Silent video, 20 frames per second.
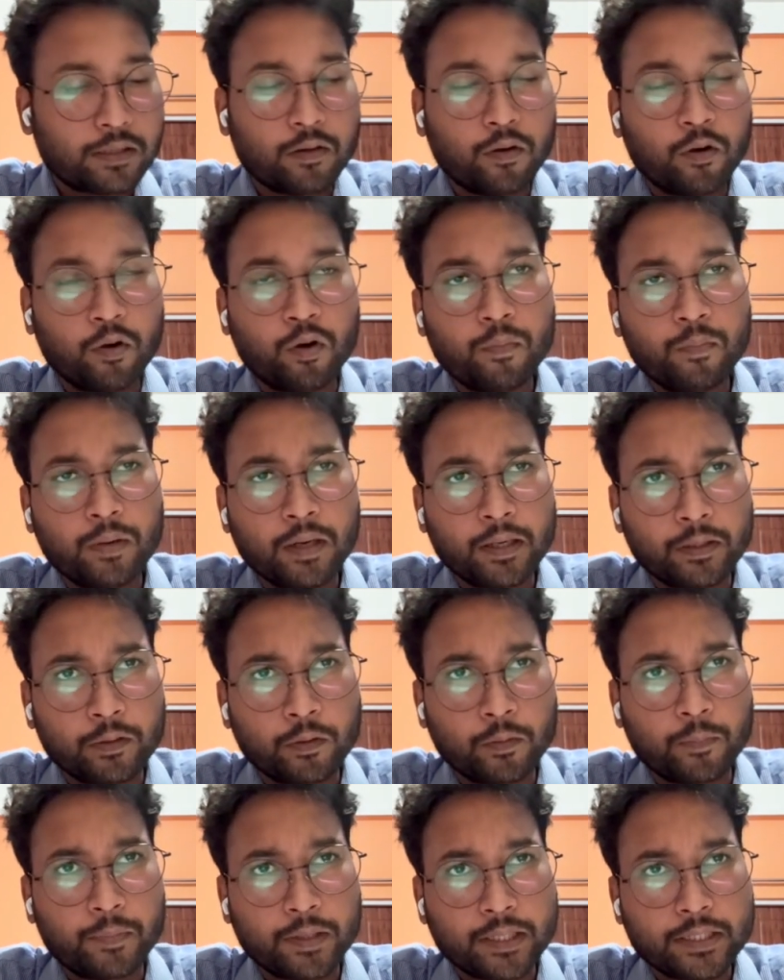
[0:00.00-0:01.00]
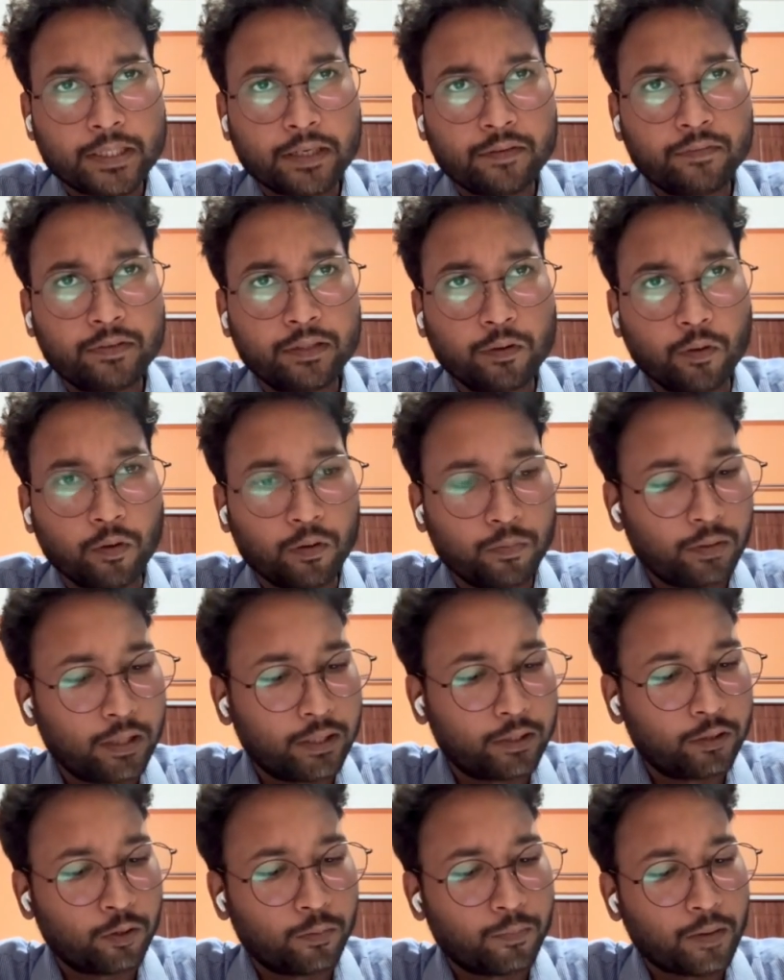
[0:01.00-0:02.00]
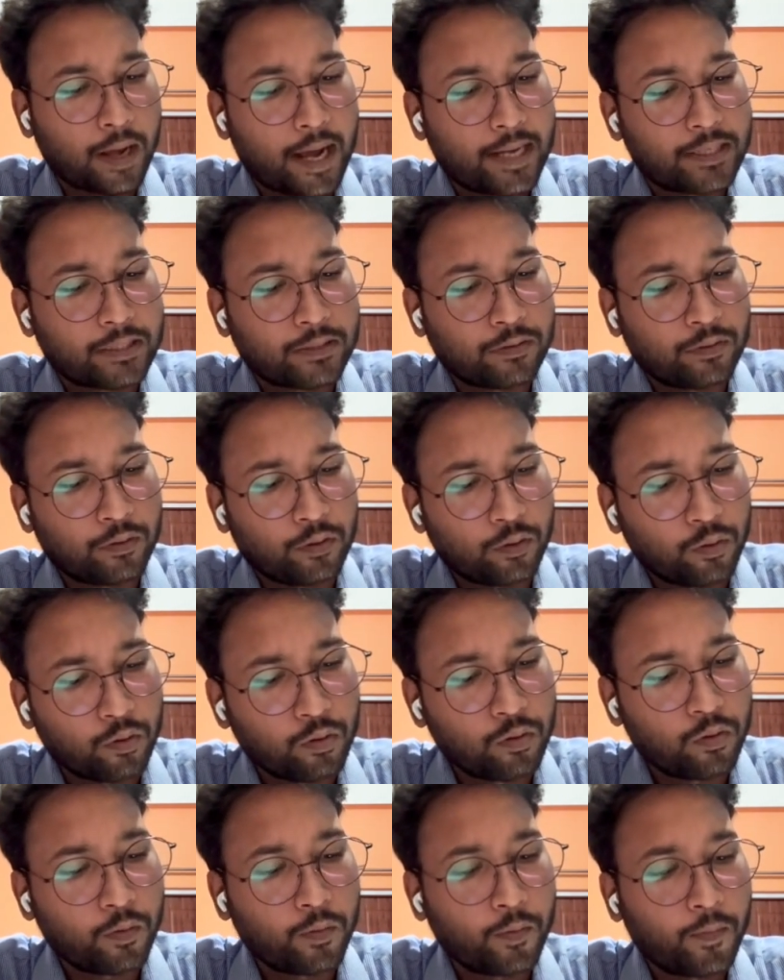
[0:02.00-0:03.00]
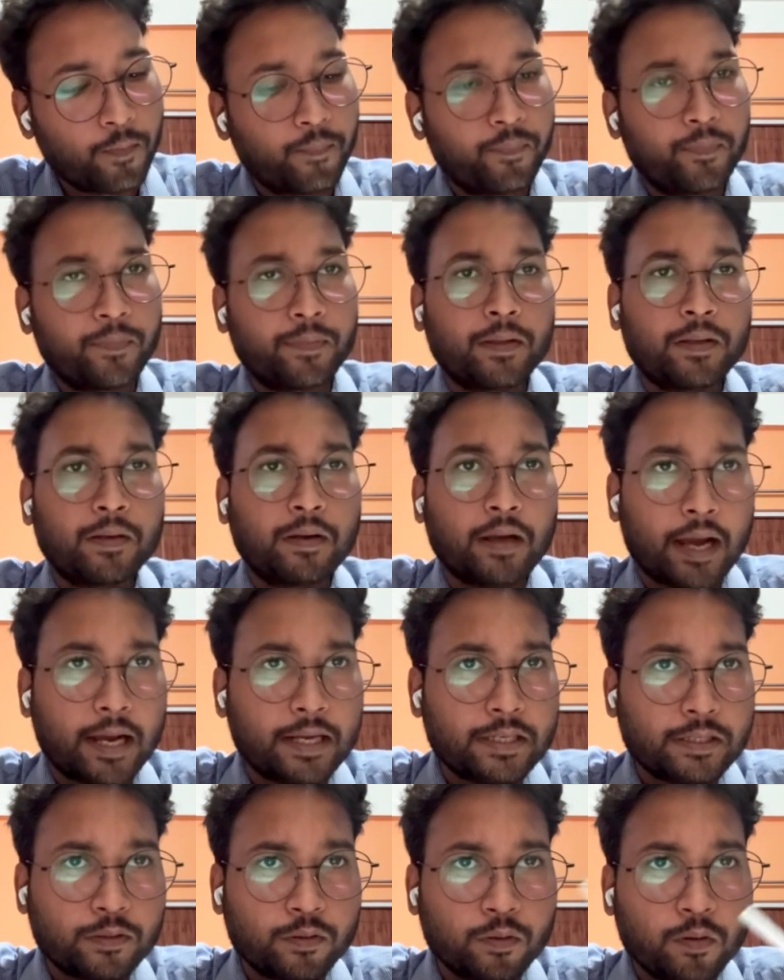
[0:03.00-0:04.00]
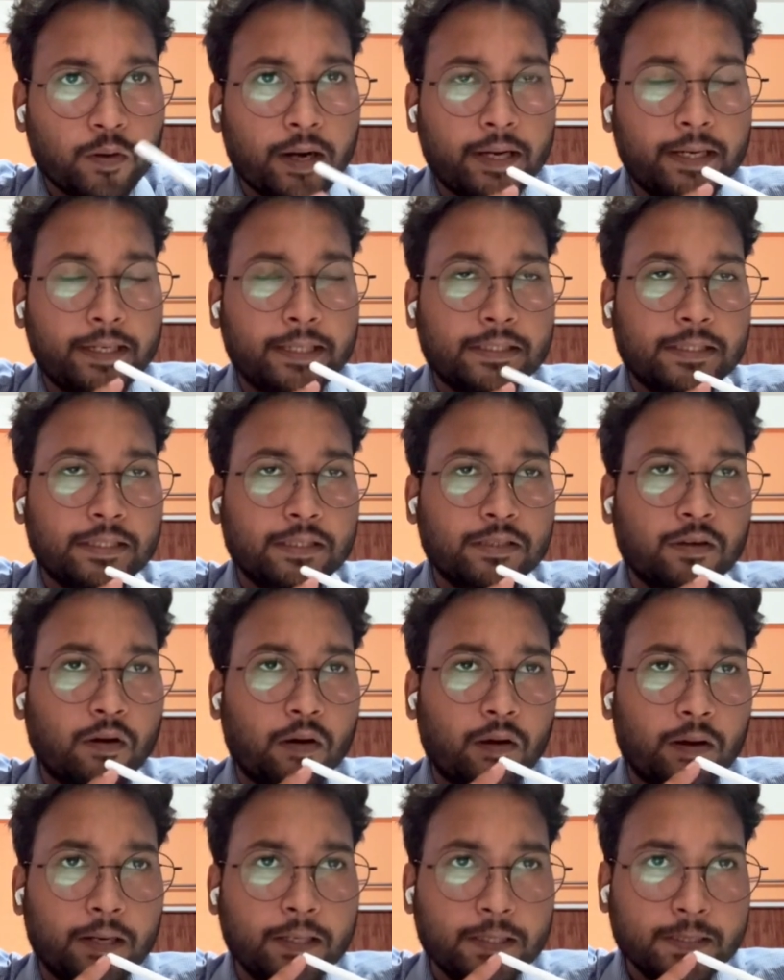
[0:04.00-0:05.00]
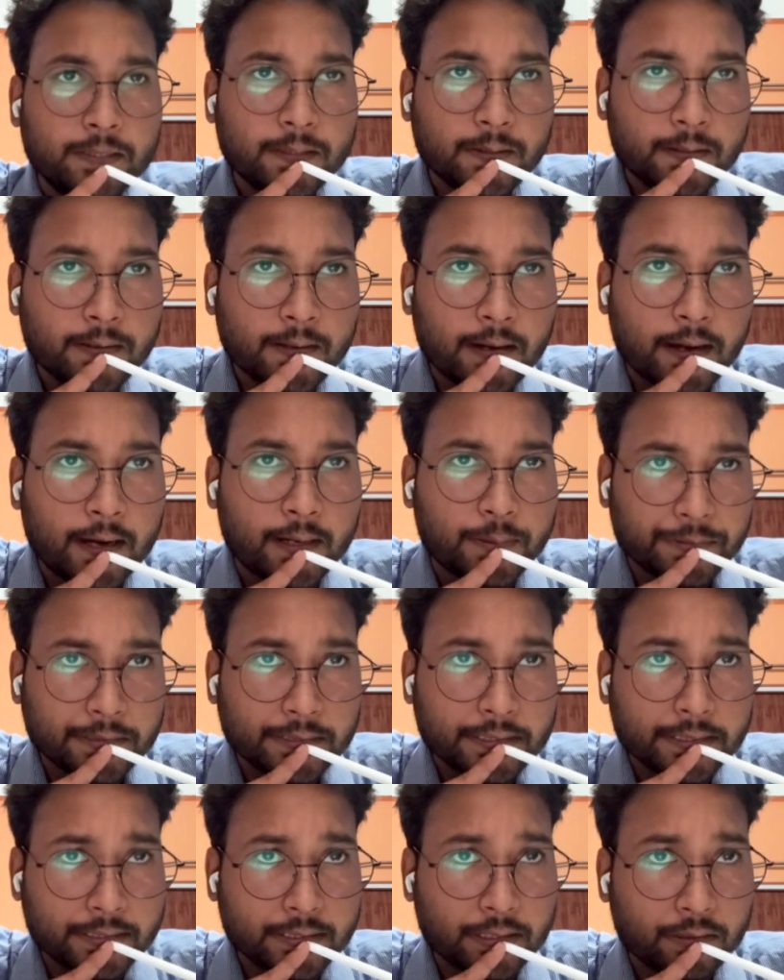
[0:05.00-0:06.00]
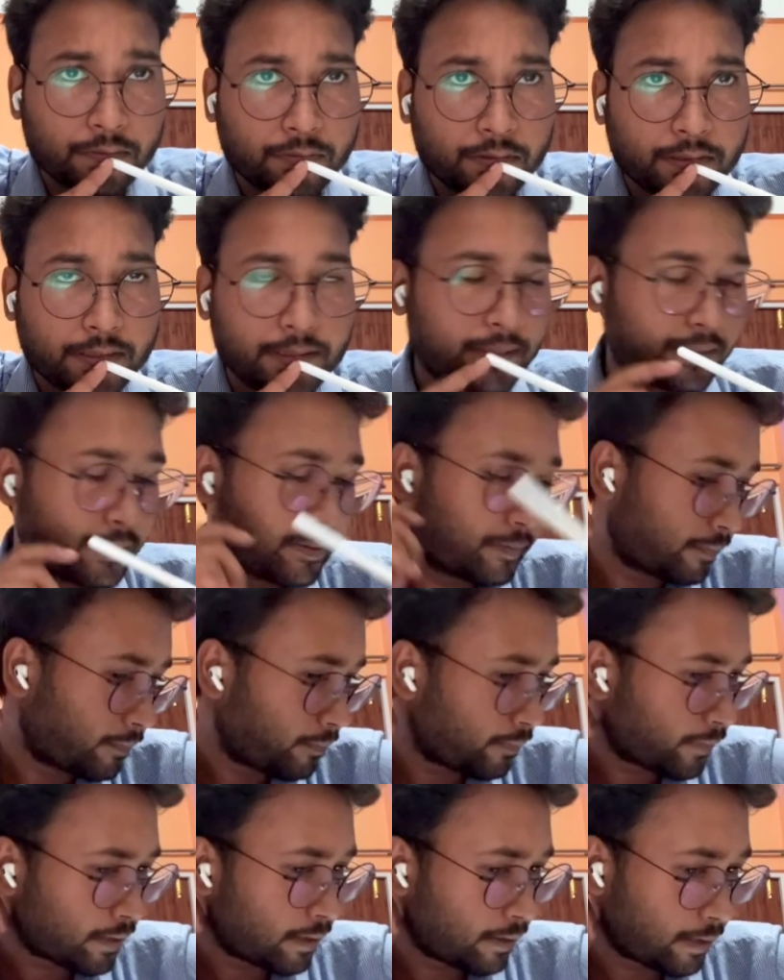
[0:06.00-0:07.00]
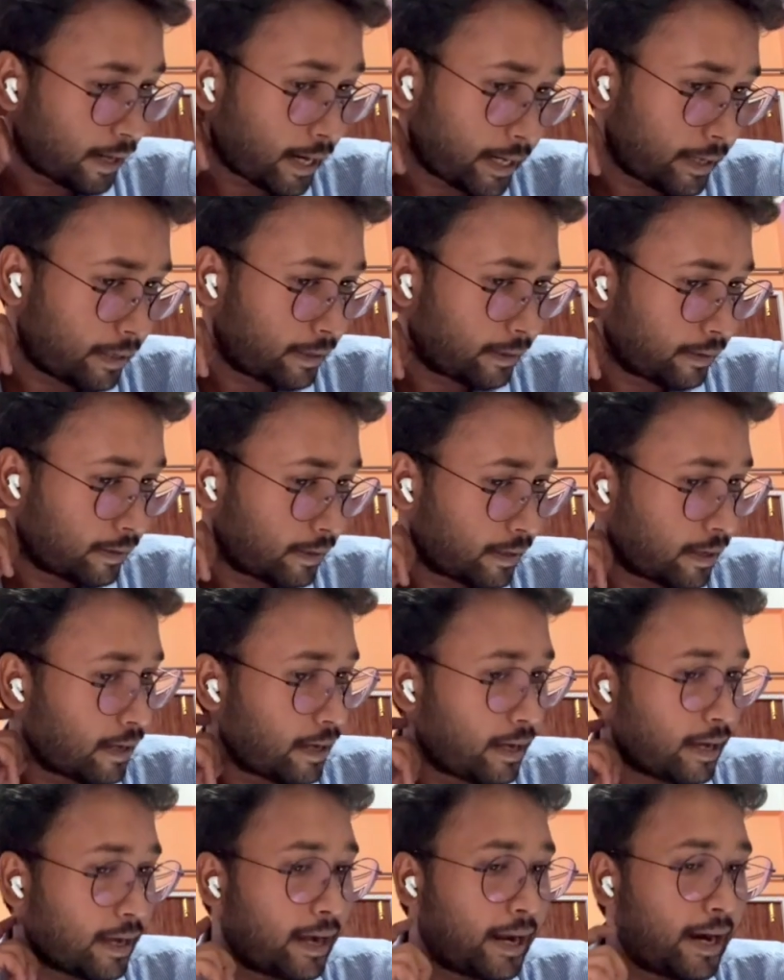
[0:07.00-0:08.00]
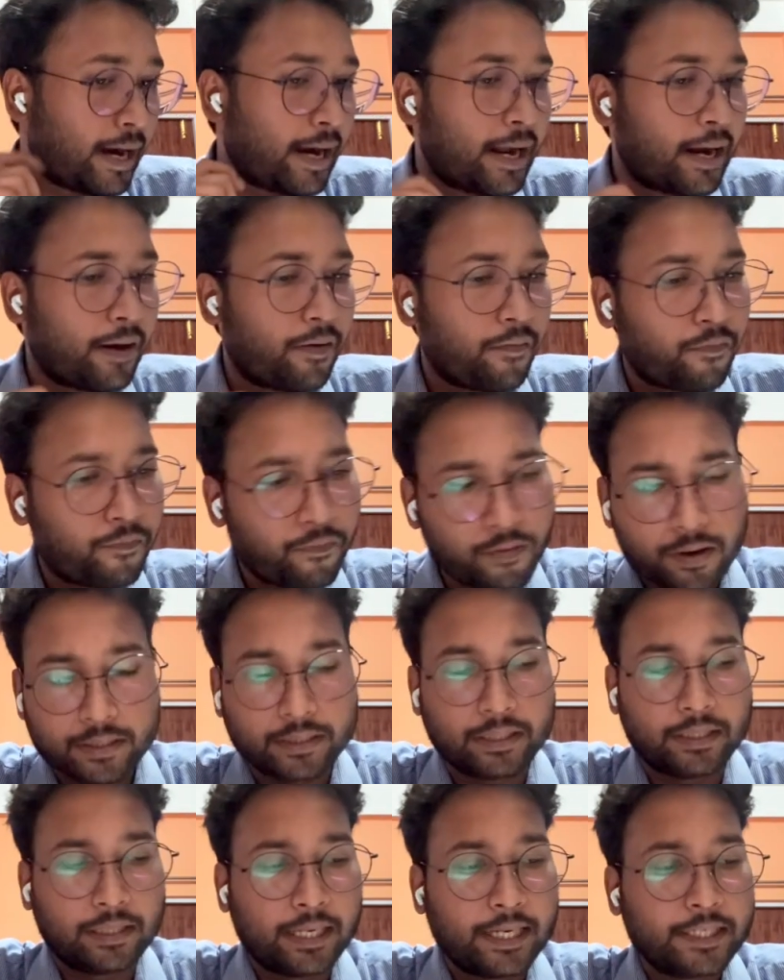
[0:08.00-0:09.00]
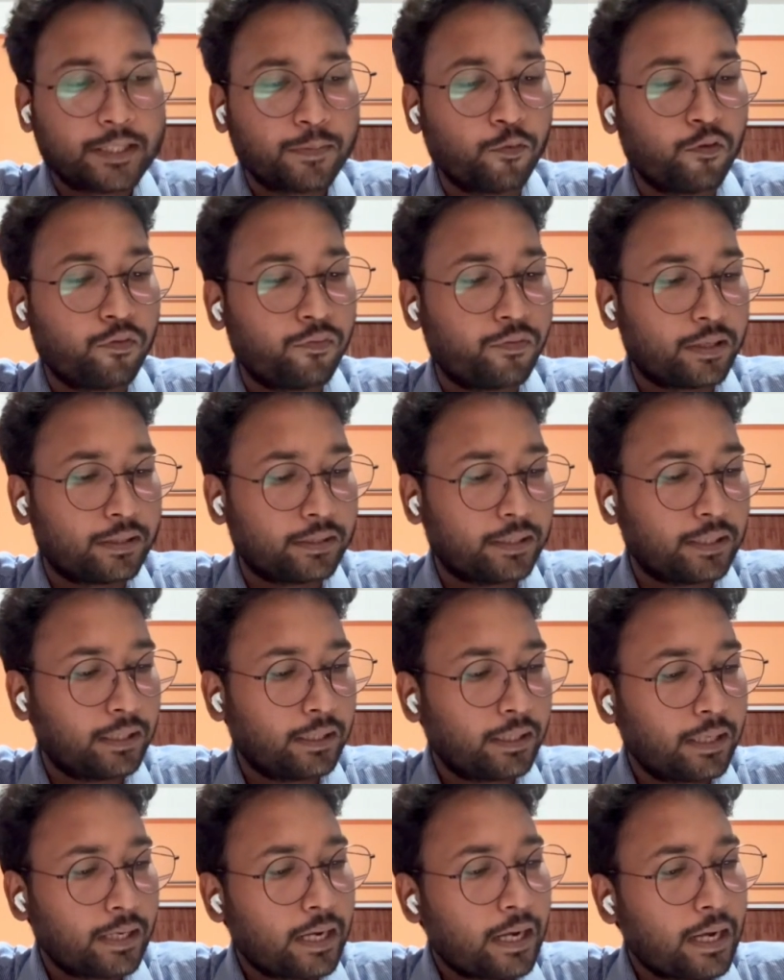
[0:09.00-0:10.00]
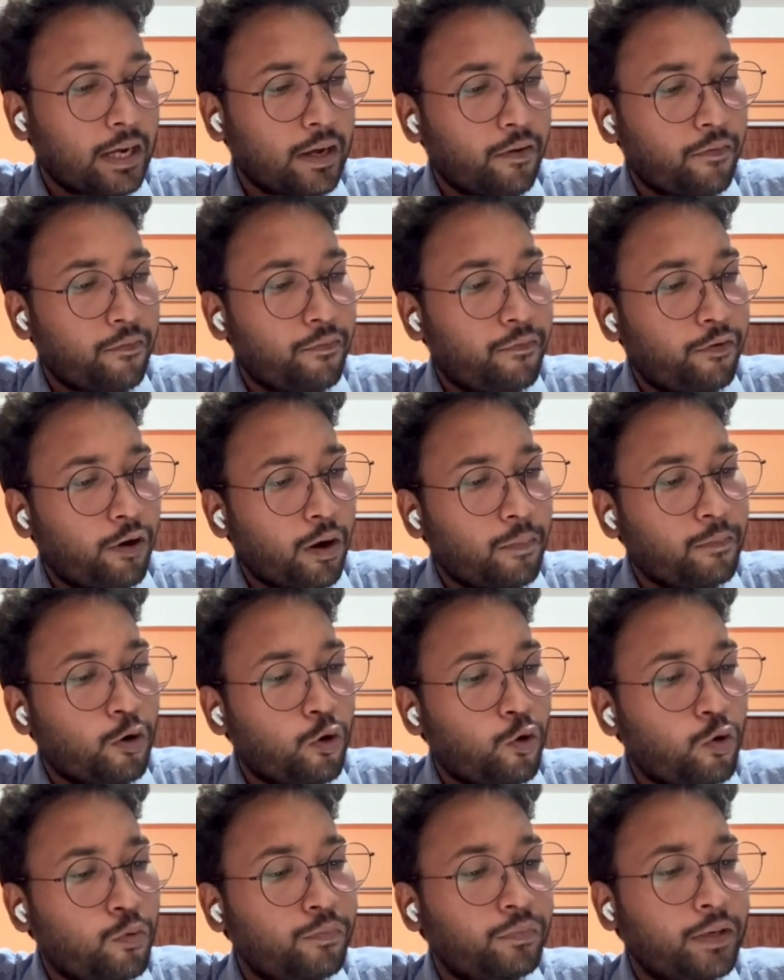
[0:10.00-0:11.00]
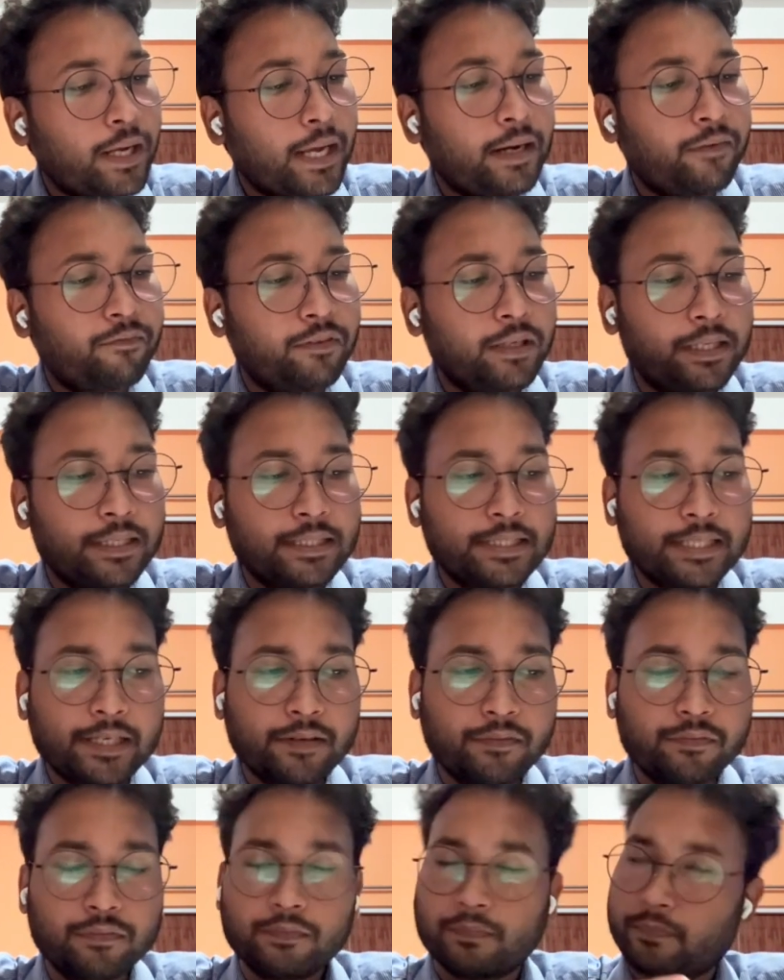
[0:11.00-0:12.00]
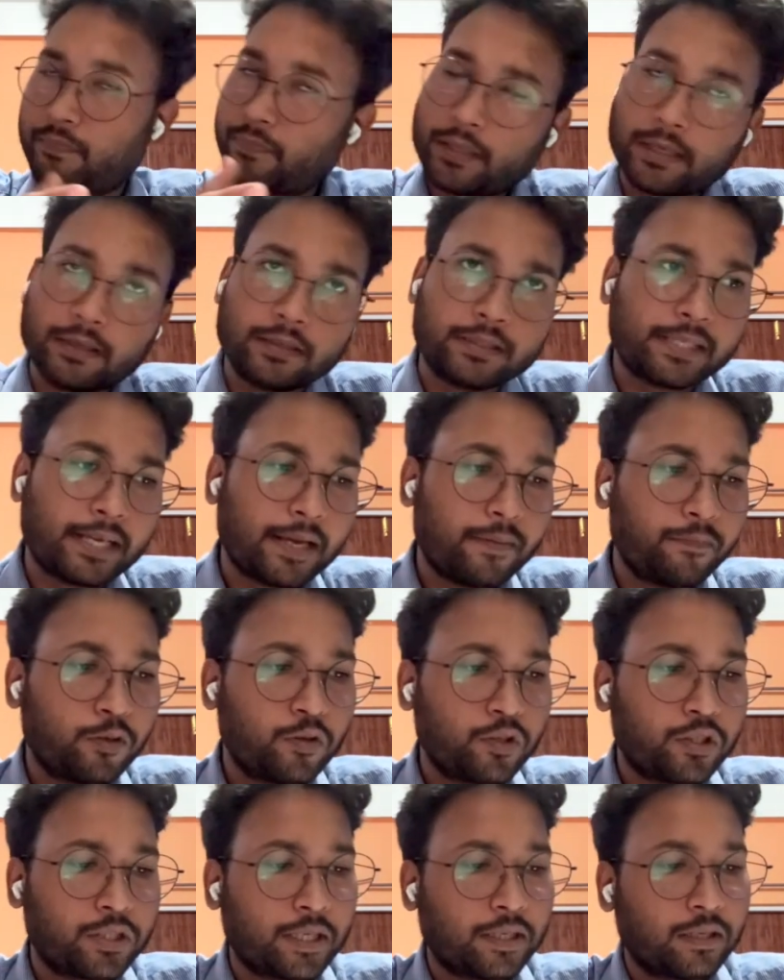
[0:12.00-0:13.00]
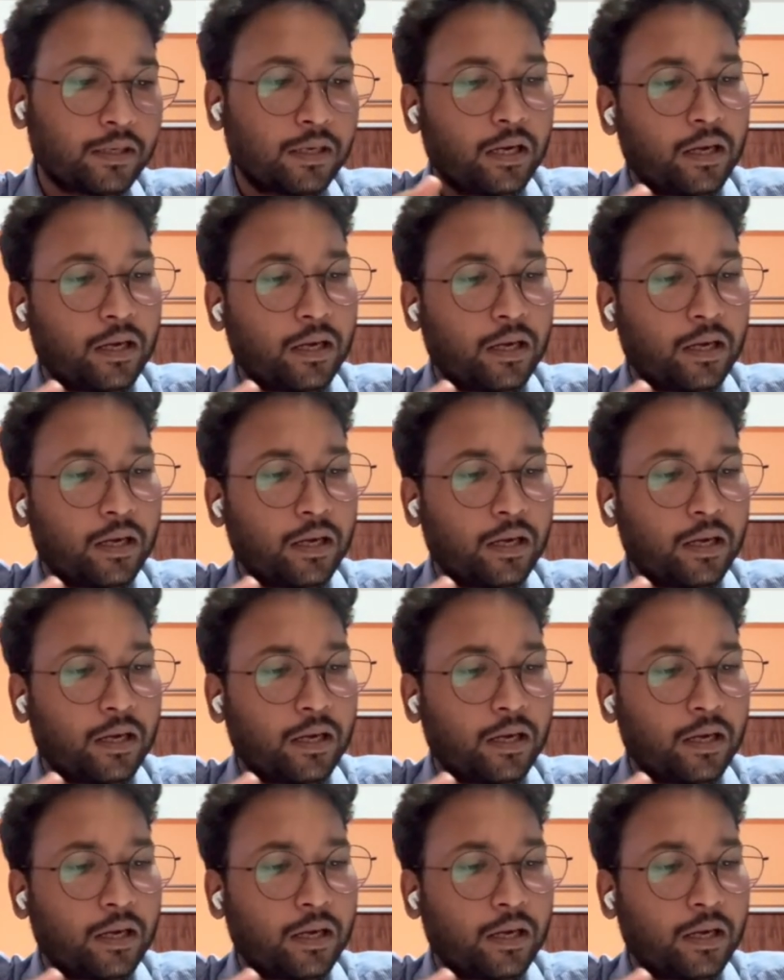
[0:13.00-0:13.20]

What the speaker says: O blood group, patient with O blood group has no antigens on its RBC surface, right? Further, let's move further. From whom can we receive? Same question.